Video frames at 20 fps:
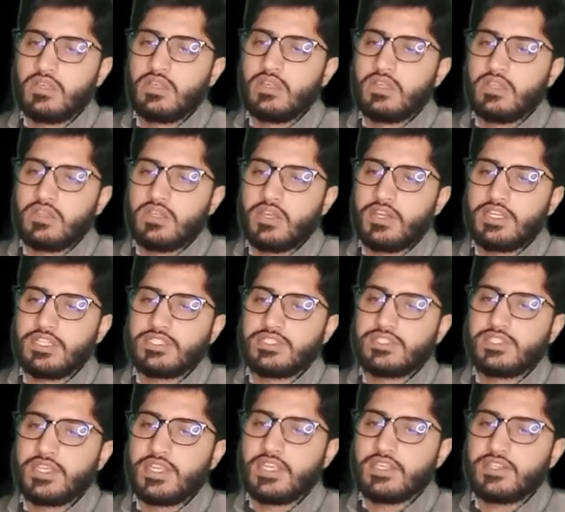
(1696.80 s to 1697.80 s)
That is
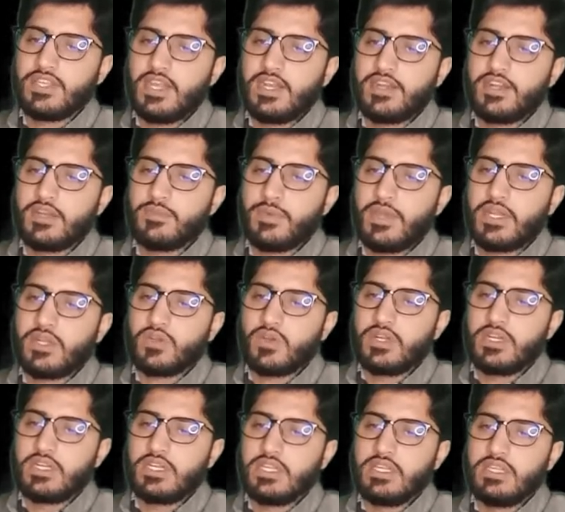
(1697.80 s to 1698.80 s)
600 by
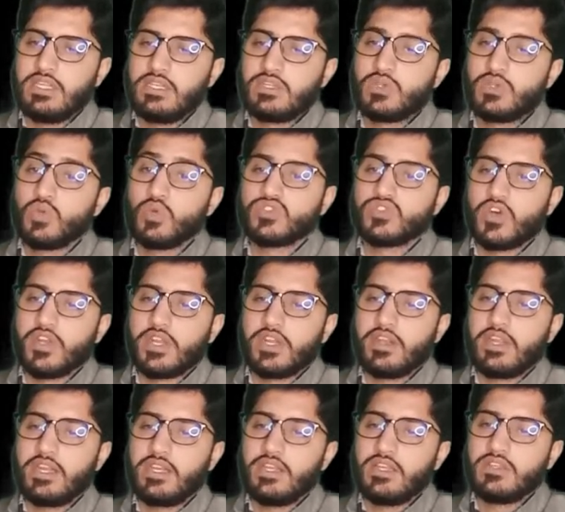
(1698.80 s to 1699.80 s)
20. 2, sorry,
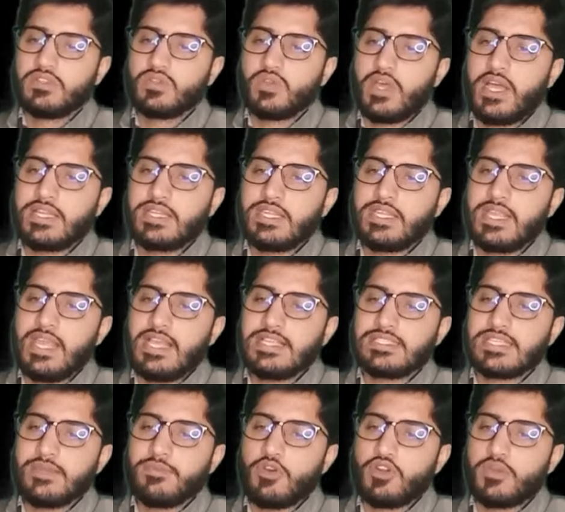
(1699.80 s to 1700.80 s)
right? So I think h
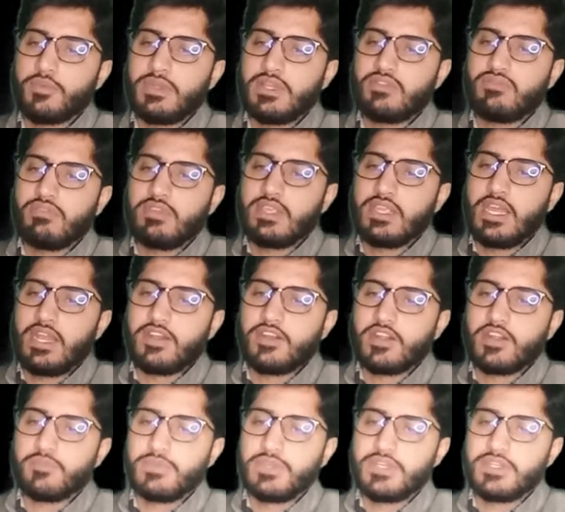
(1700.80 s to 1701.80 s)
came out to be
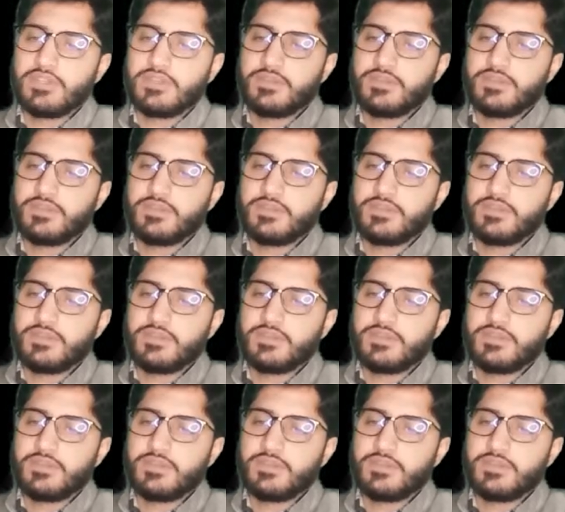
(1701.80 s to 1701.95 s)
300 meter.